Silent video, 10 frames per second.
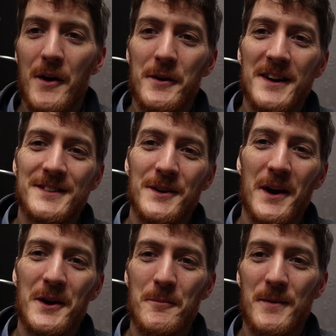Alright, so
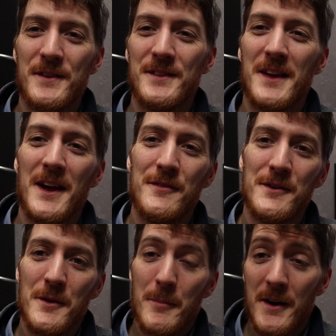I hope that this gave
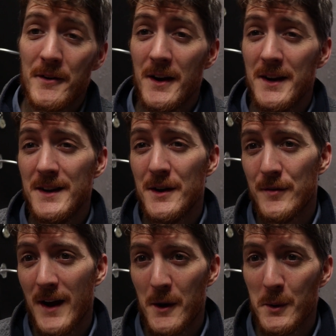you a better idea of
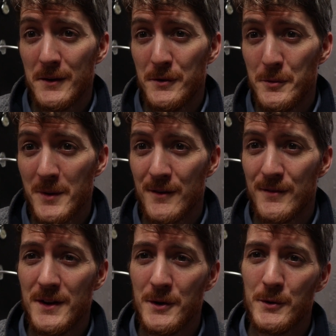how I do my
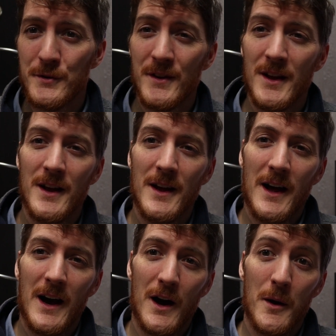videos.
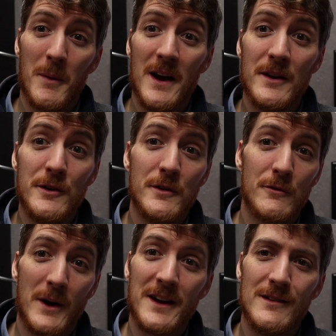My
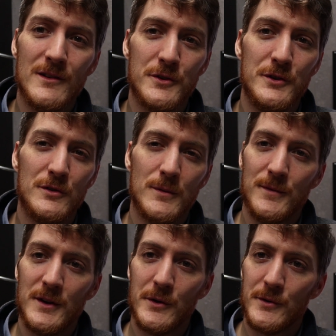regular YouTube
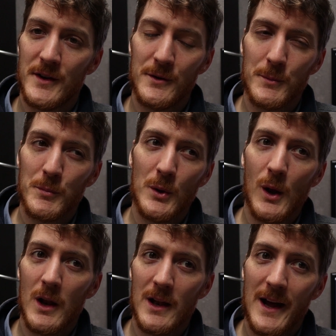videos, I don't
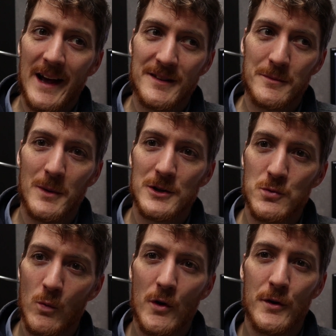put as
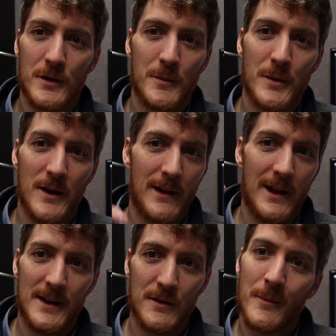much work, but
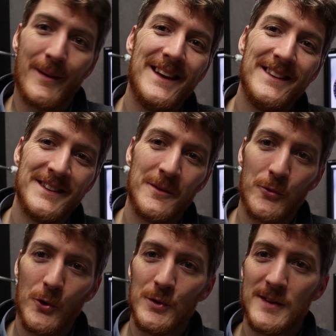like the painting
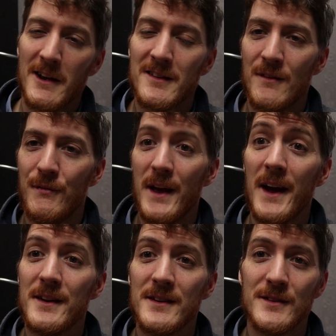process and the
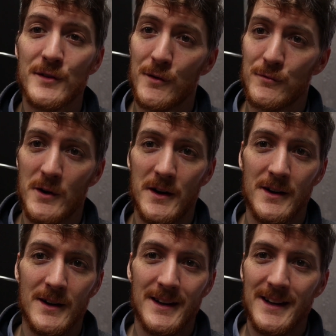editing software,
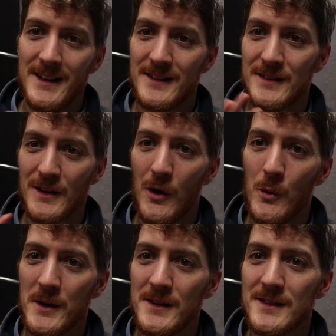it's
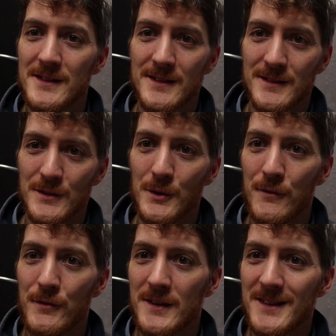always sort
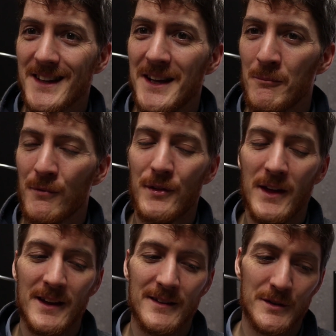of the same
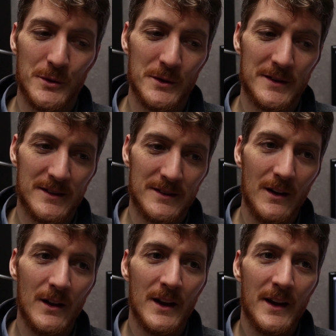thing, so it's
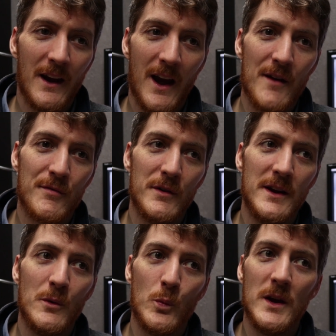still
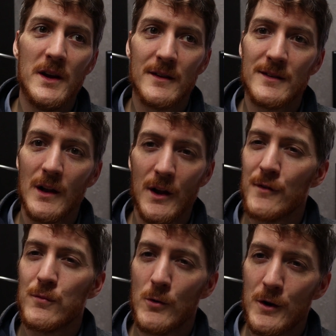every week it's a lot
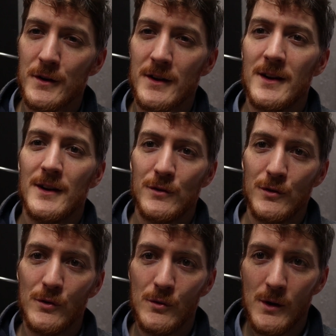of work to
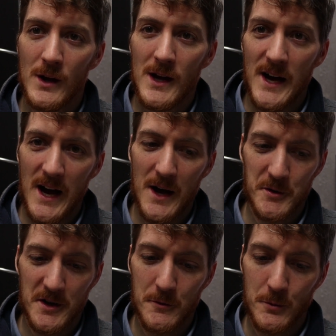do,
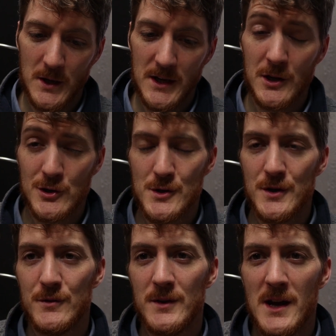but I really enjoy
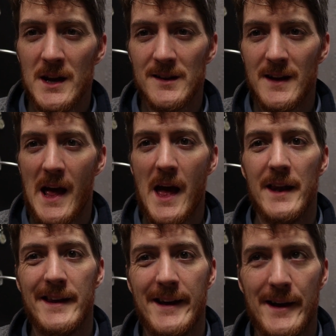doing it,
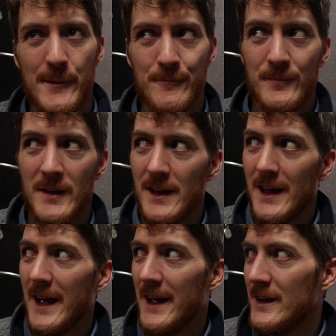
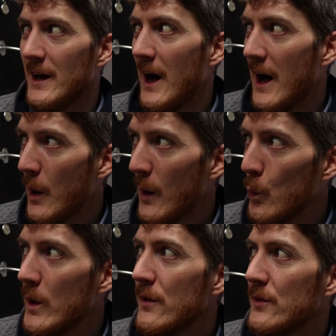and
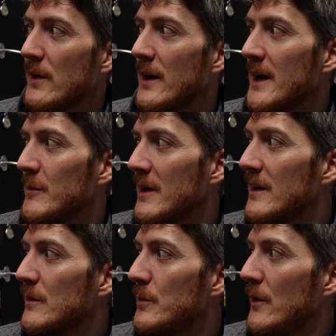with time and
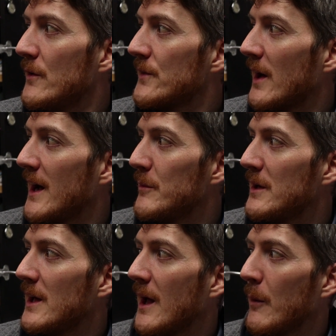experience I
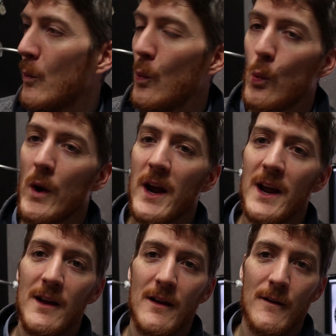became
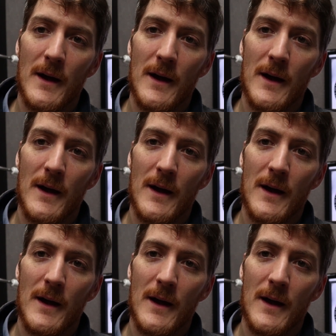way